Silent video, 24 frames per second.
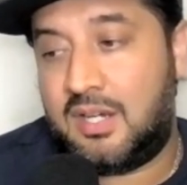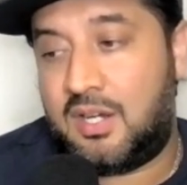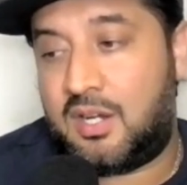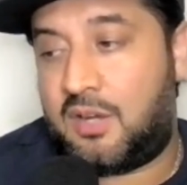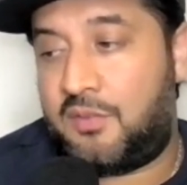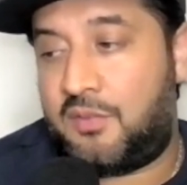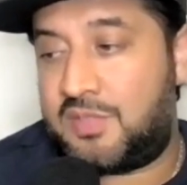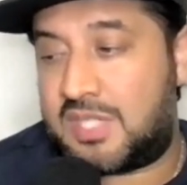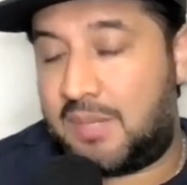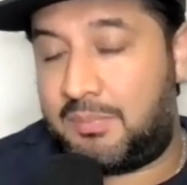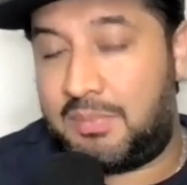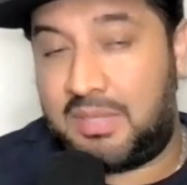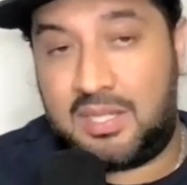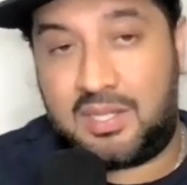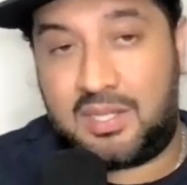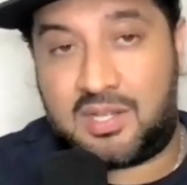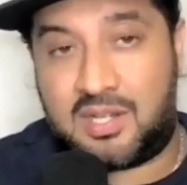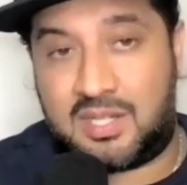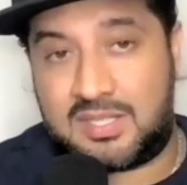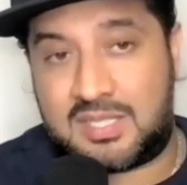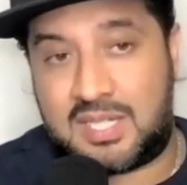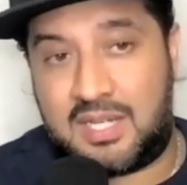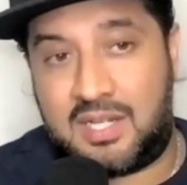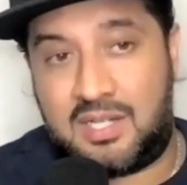Obviously, I'm in the
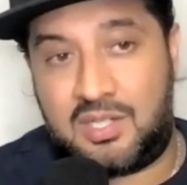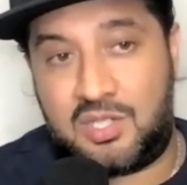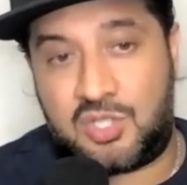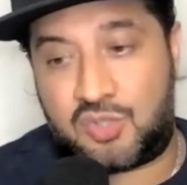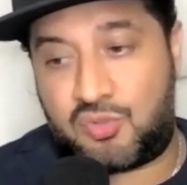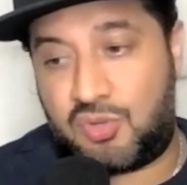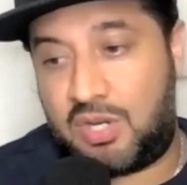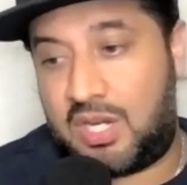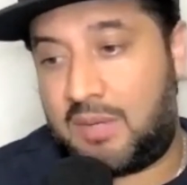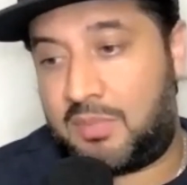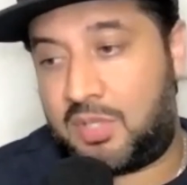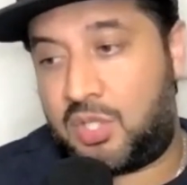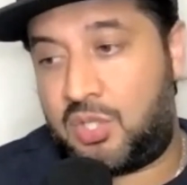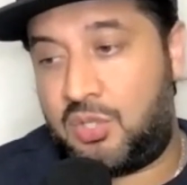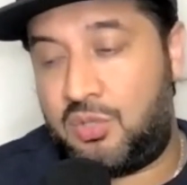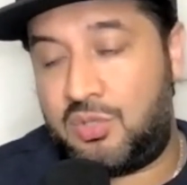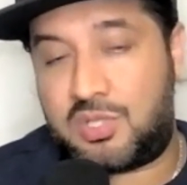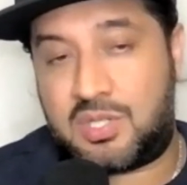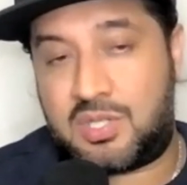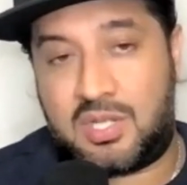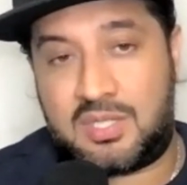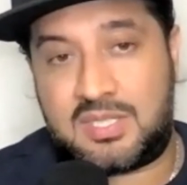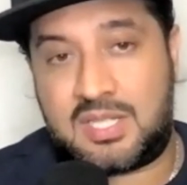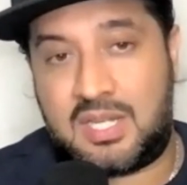content industry and I'm a
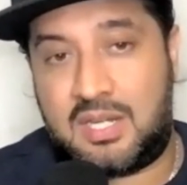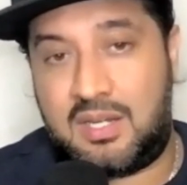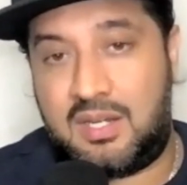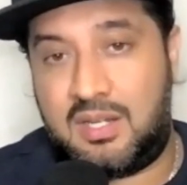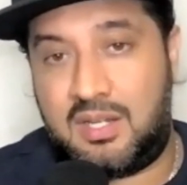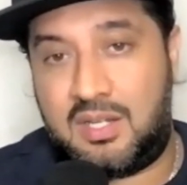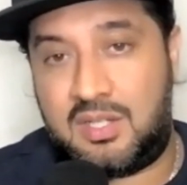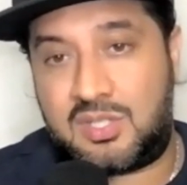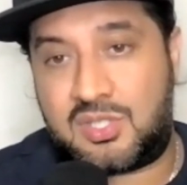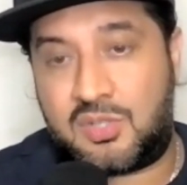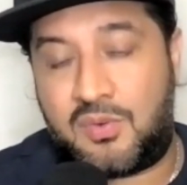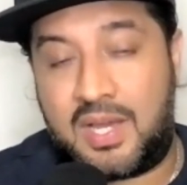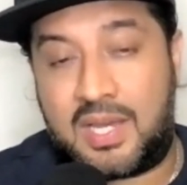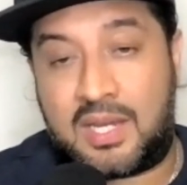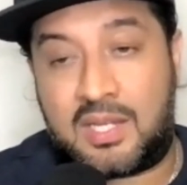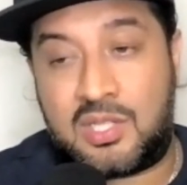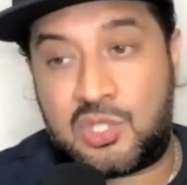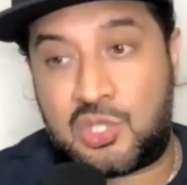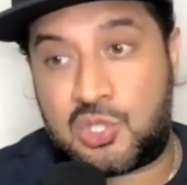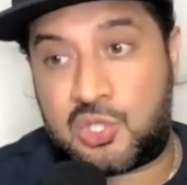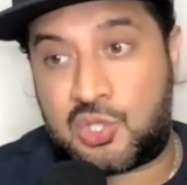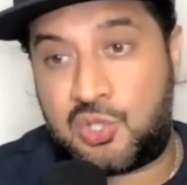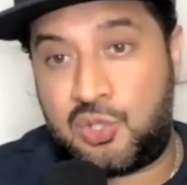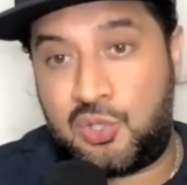huge content nerd, so I
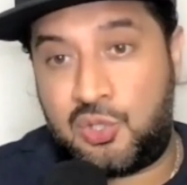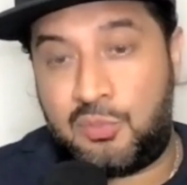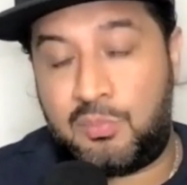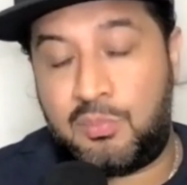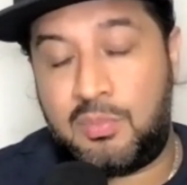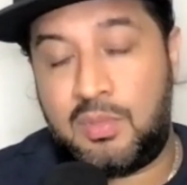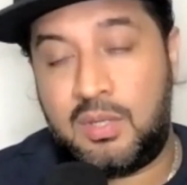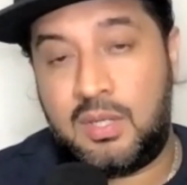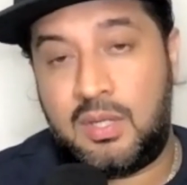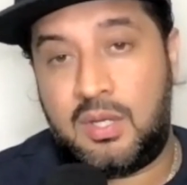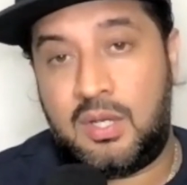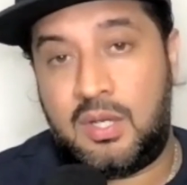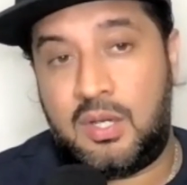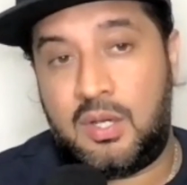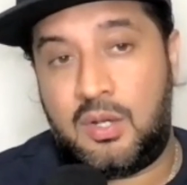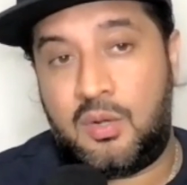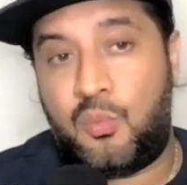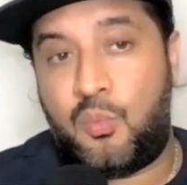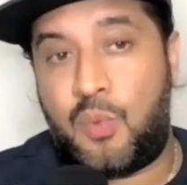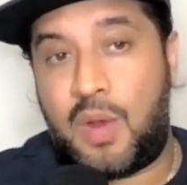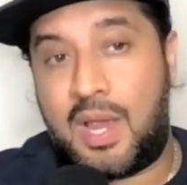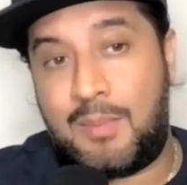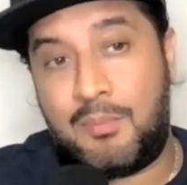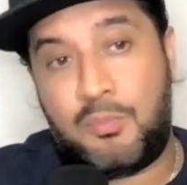consume
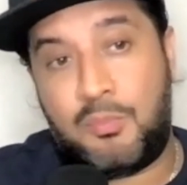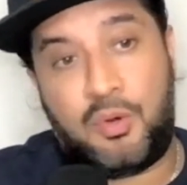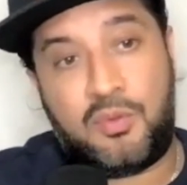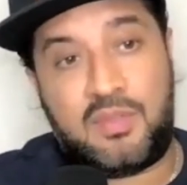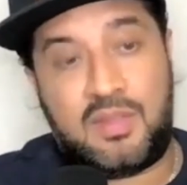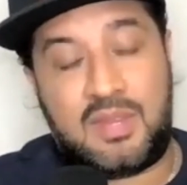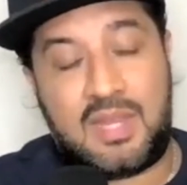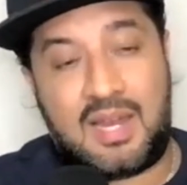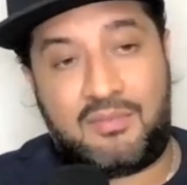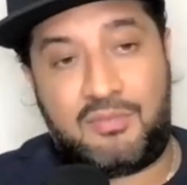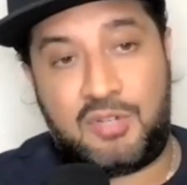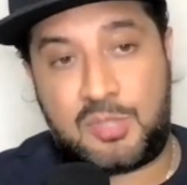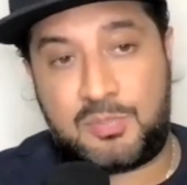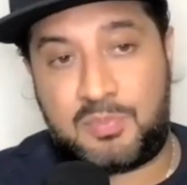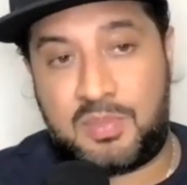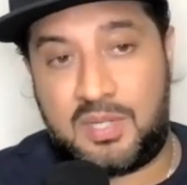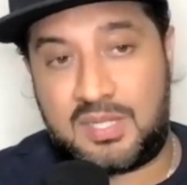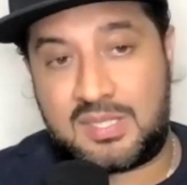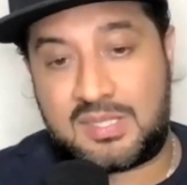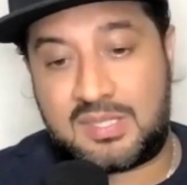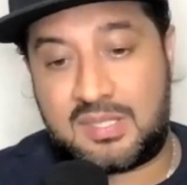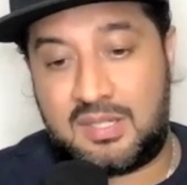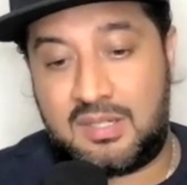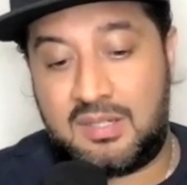way more than the average
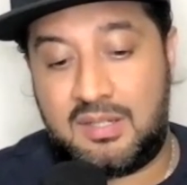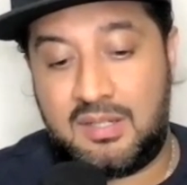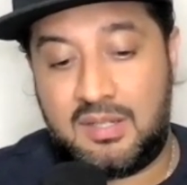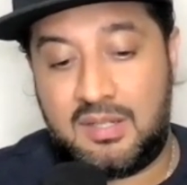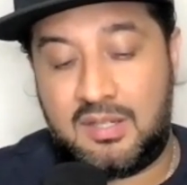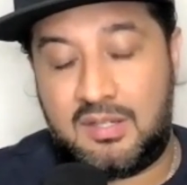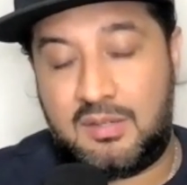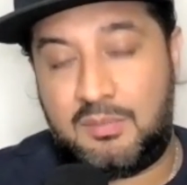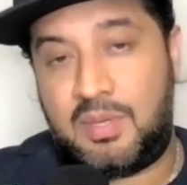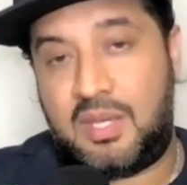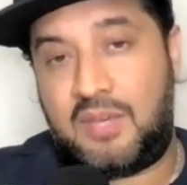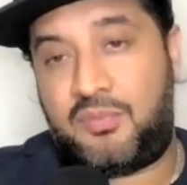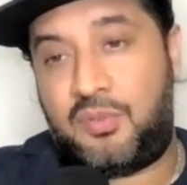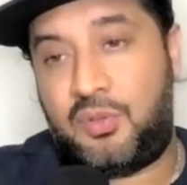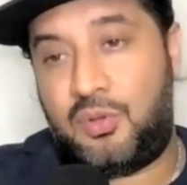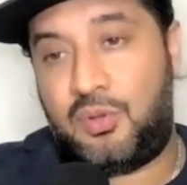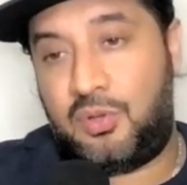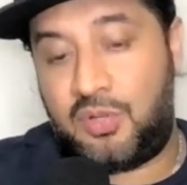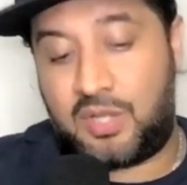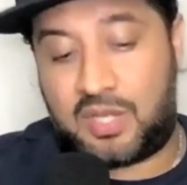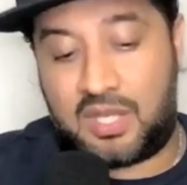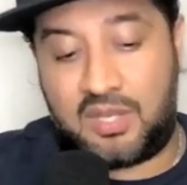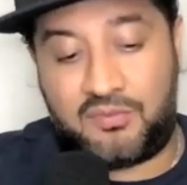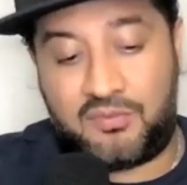person. But if you're
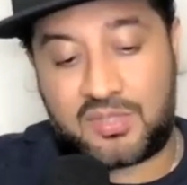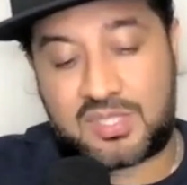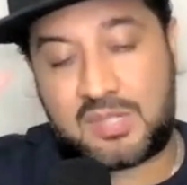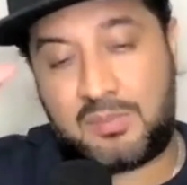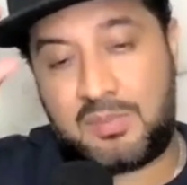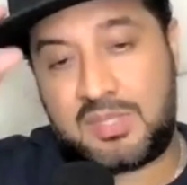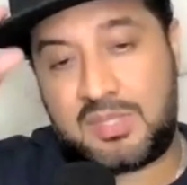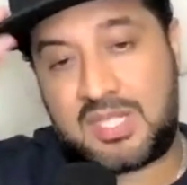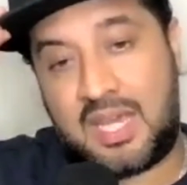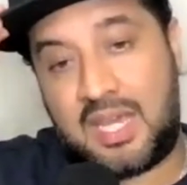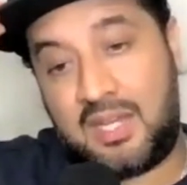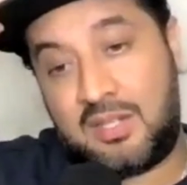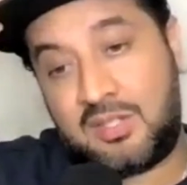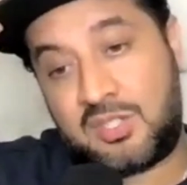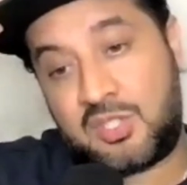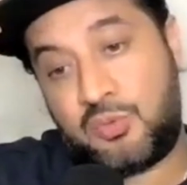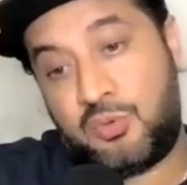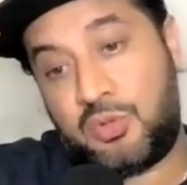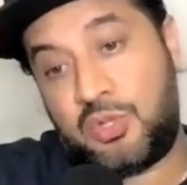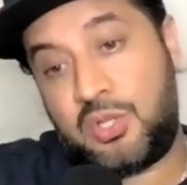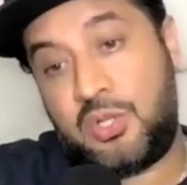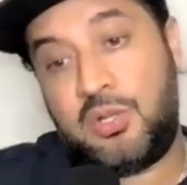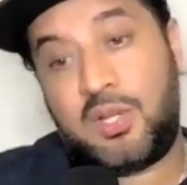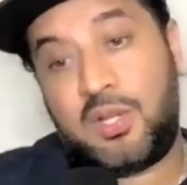looking for something to get
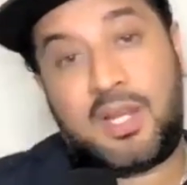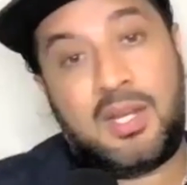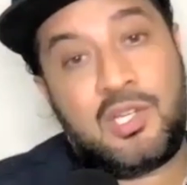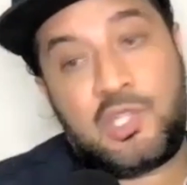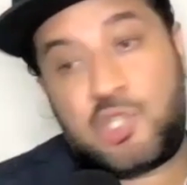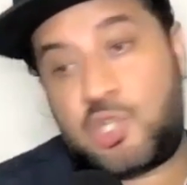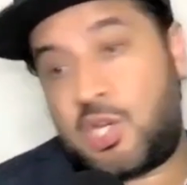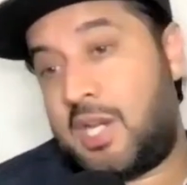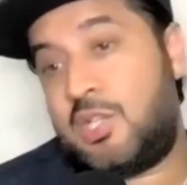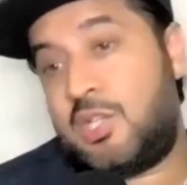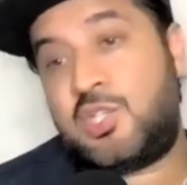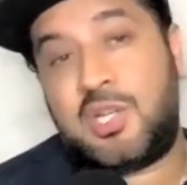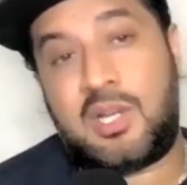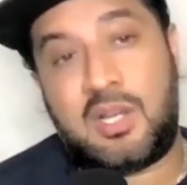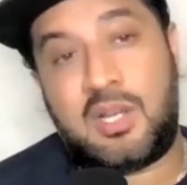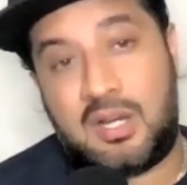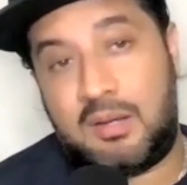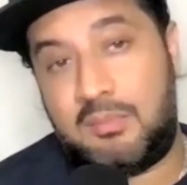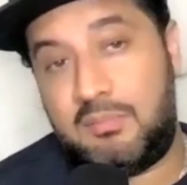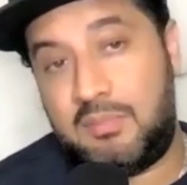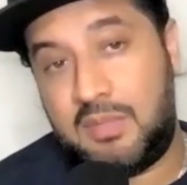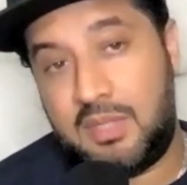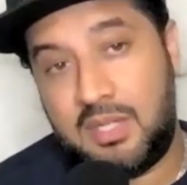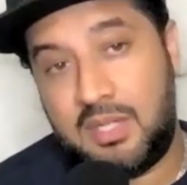into or you're looking at changing
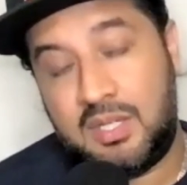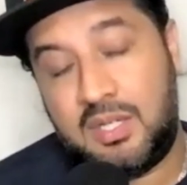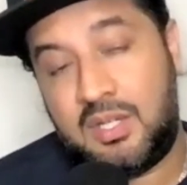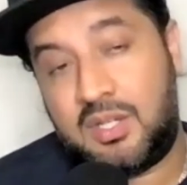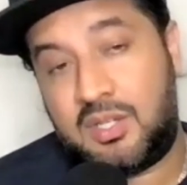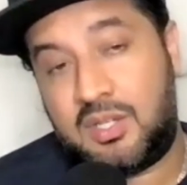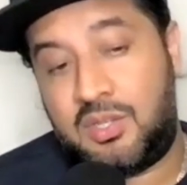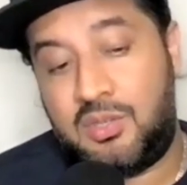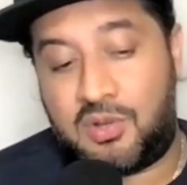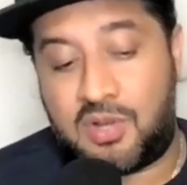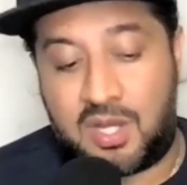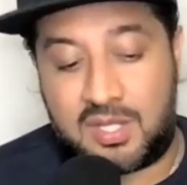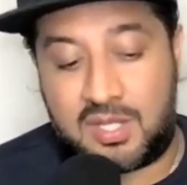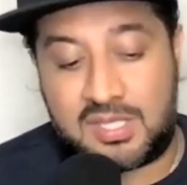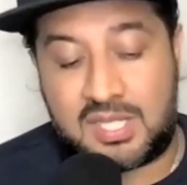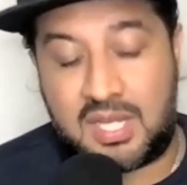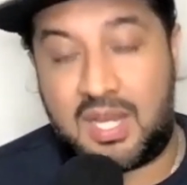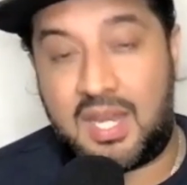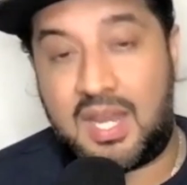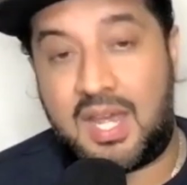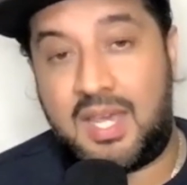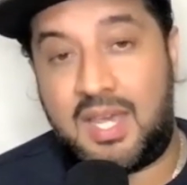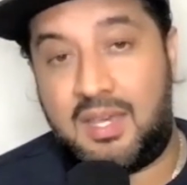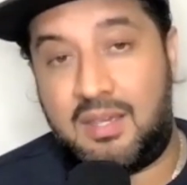up your
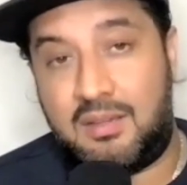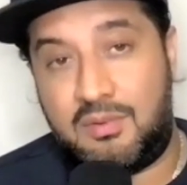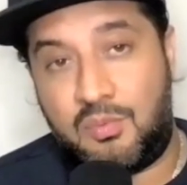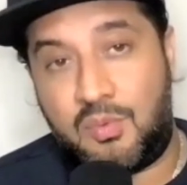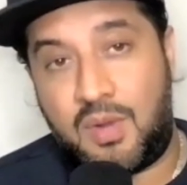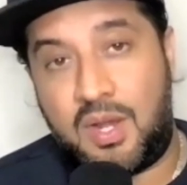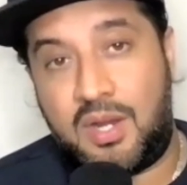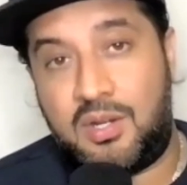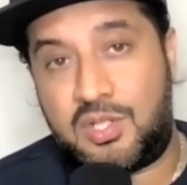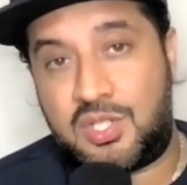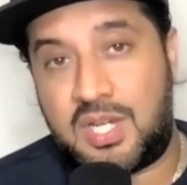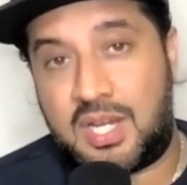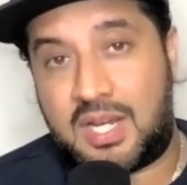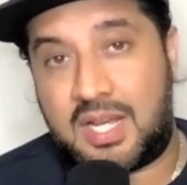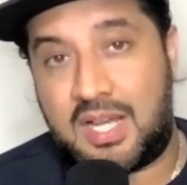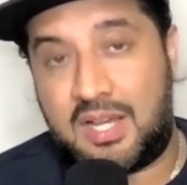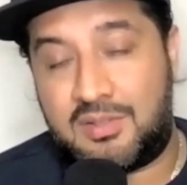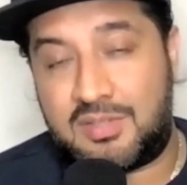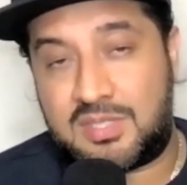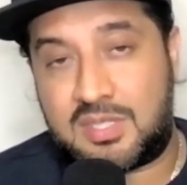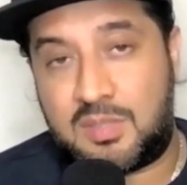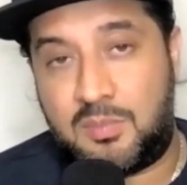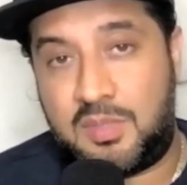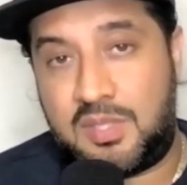content diet, why not check
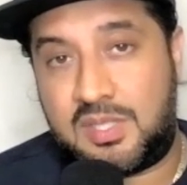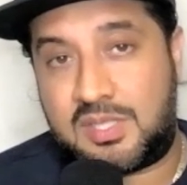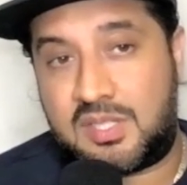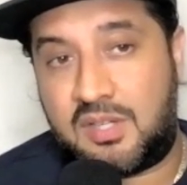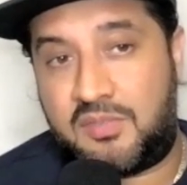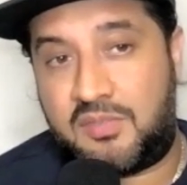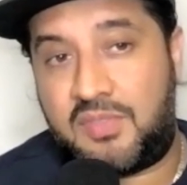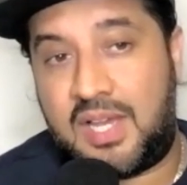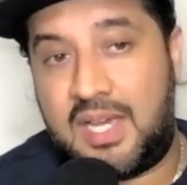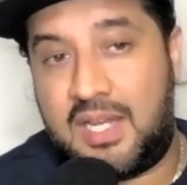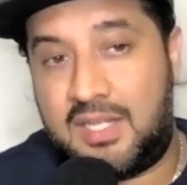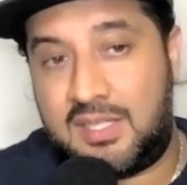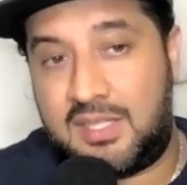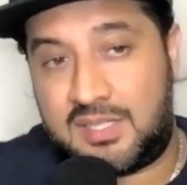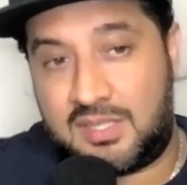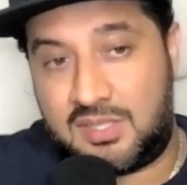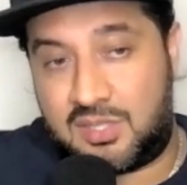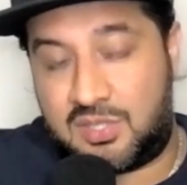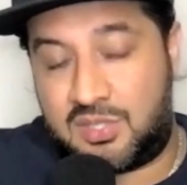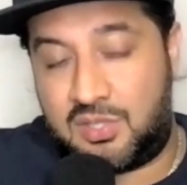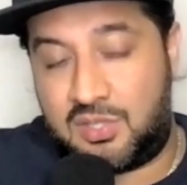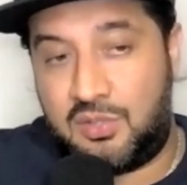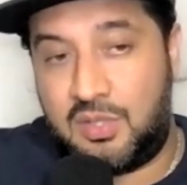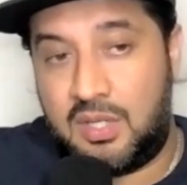out some of the stuff that I listen
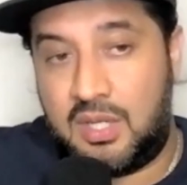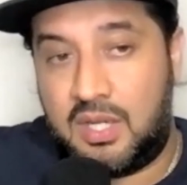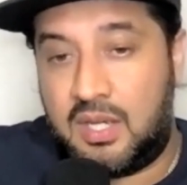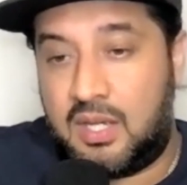to?